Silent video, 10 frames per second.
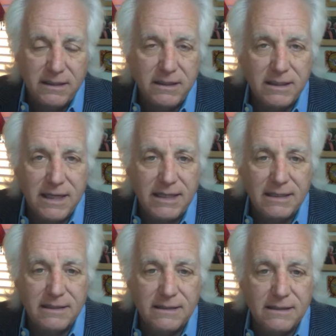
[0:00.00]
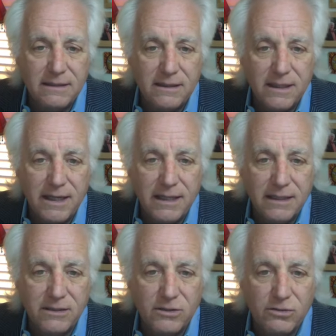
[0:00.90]
You can't
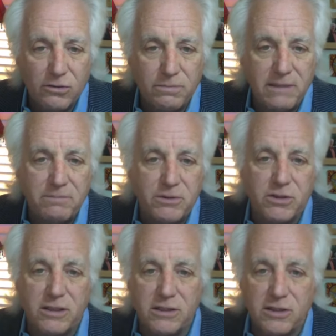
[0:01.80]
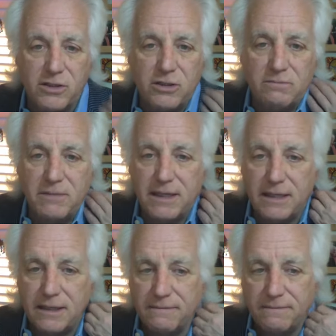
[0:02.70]
control people's decision
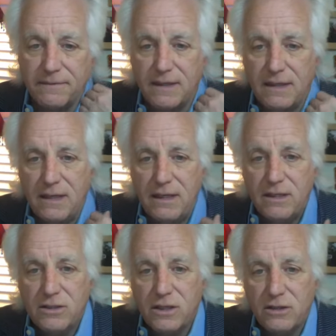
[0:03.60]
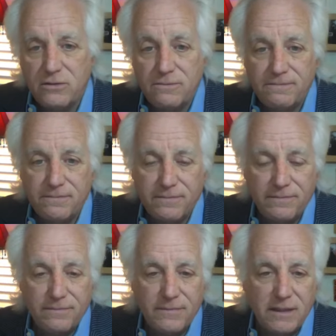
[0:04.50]
making. So
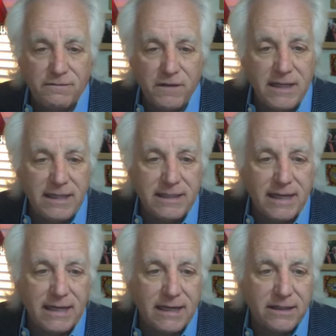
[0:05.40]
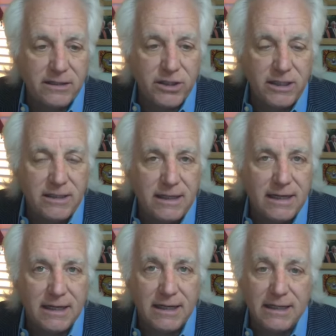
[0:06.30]
if you need to get out of
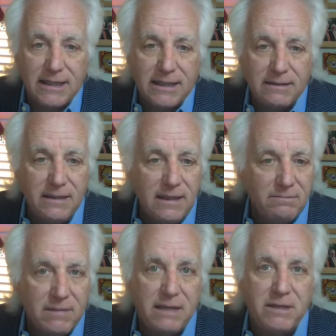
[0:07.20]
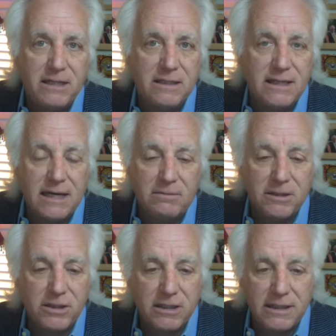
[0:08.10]
GTII, maybe
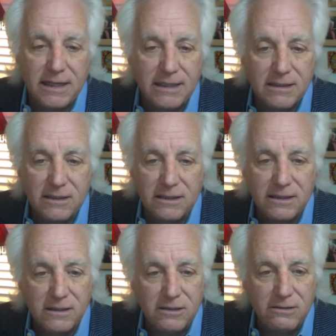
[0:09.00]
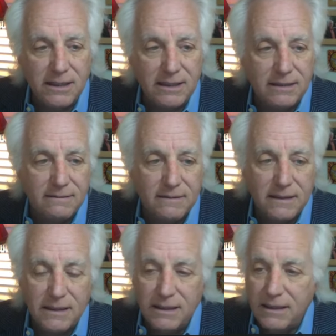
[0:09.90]
establish a tax loss, go ahead
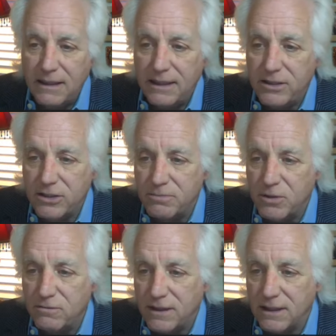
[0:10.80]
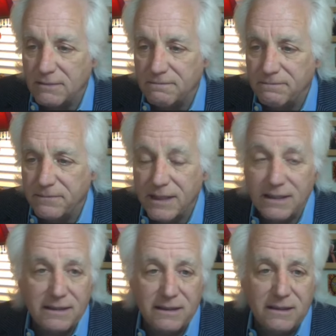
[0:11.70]
and just move on.
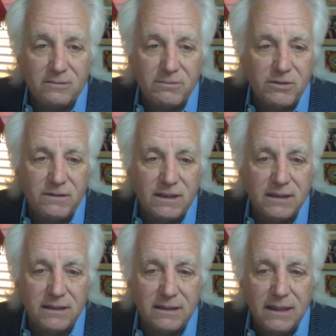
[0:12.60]
Move on.